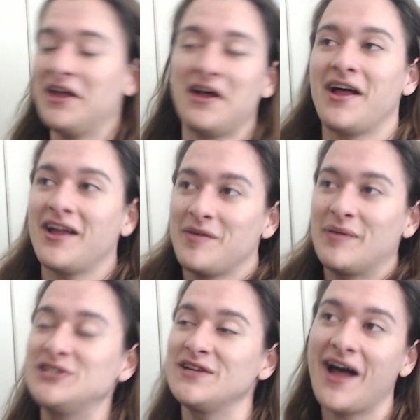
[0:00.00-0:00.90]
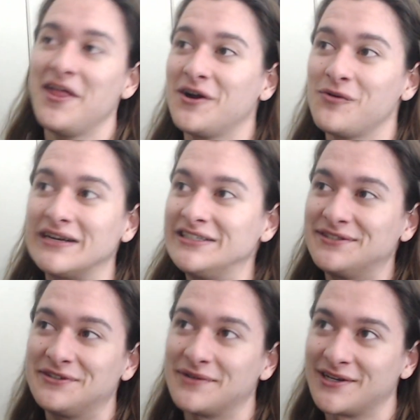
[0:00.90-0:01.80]
a bunch of other
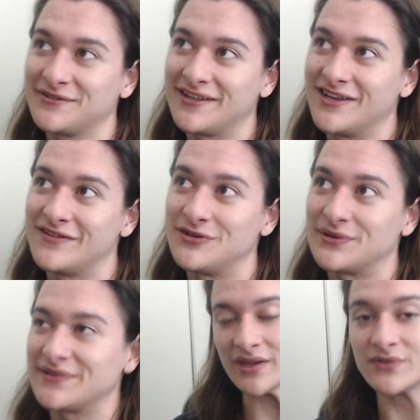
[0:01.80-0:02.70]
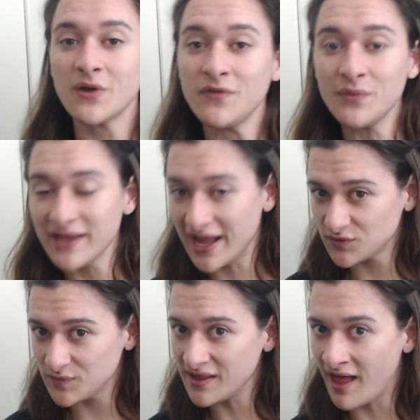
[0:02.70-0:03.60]
wonderful, wonderful individuals. So if you want to catch
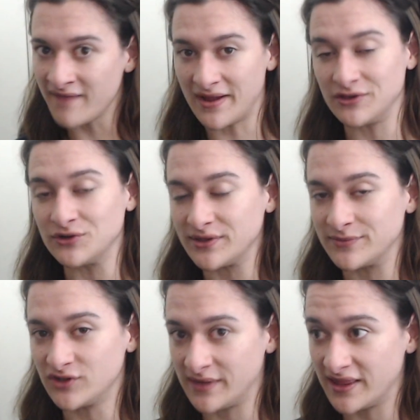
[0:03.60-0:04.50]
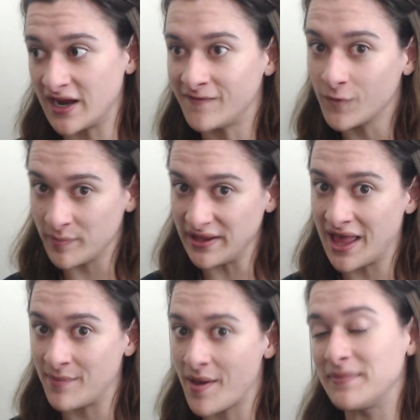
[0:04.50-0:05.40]
me live, I usually am streaming there 4
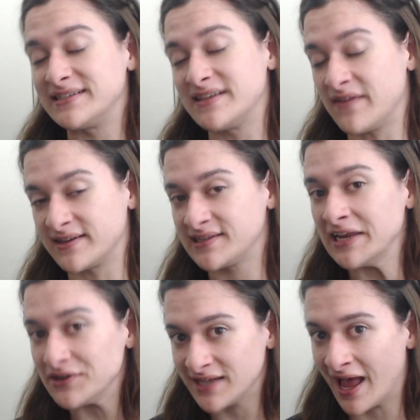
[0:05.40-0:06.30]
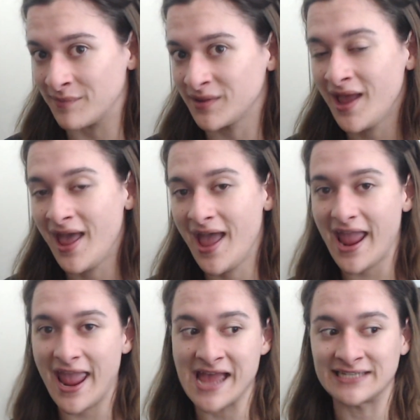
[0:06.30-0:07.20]
p.m. Pacific Standard Time,
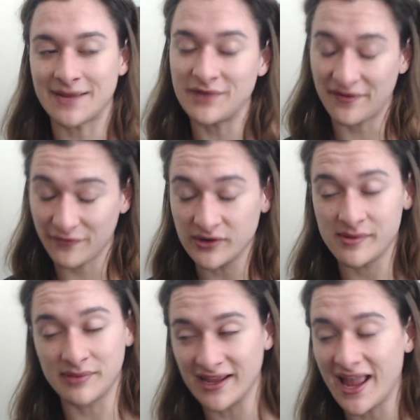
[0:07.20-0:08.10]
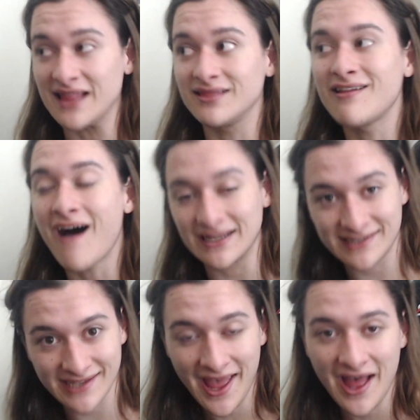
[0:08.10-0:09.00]
and I'm definitely going to be playing a
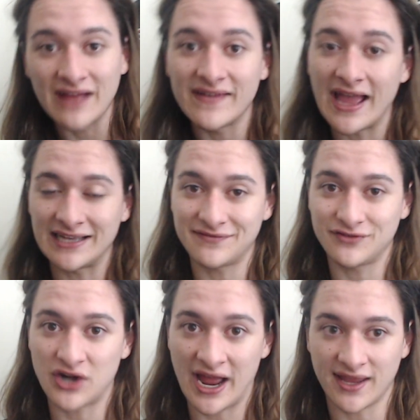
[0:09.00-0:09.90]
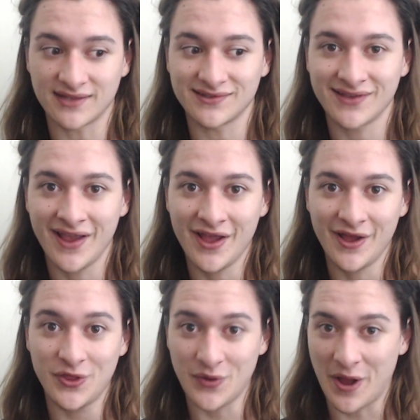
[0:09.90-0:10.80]
lot of End of Dragons
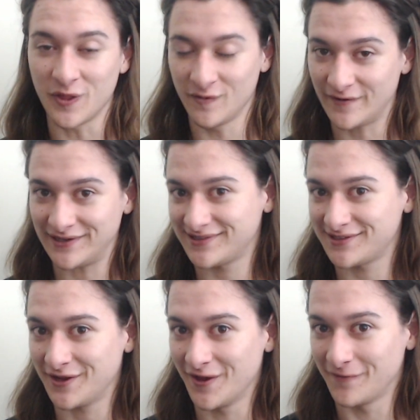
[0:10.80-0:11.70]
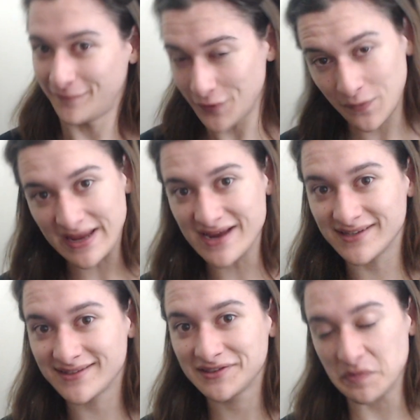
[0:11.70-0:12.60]
throughout the first few weeks to